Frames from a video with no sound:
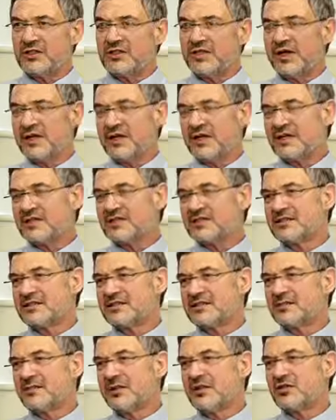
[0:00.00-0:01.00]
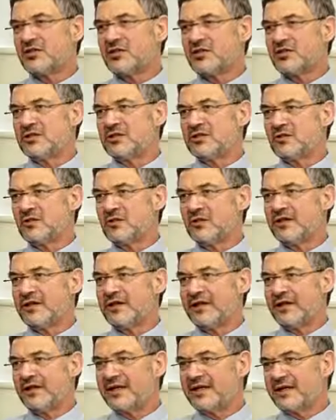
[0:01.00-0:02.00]
and I ask the patient to
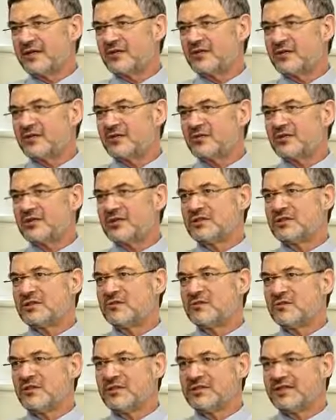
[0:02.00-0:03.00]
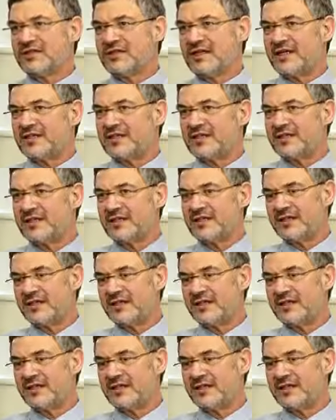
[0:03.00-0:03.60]
look a little bit to the temporal side.